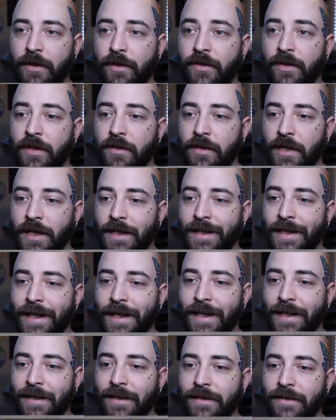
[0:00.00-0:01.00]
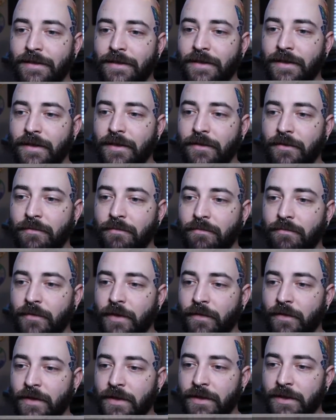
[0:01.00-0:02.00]
or anything like that is,
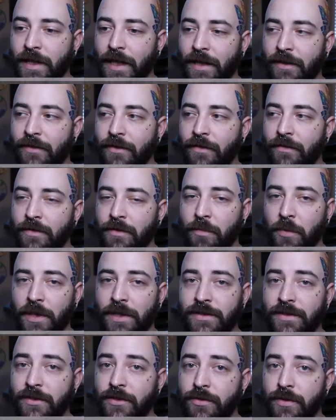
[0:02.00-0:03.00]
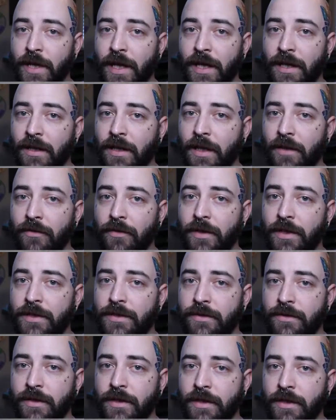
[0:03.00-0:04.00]
if it's a place that you can't cover
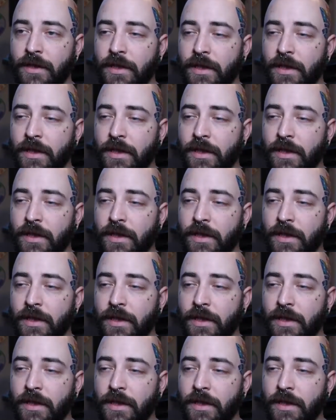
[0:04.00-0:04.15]
easily,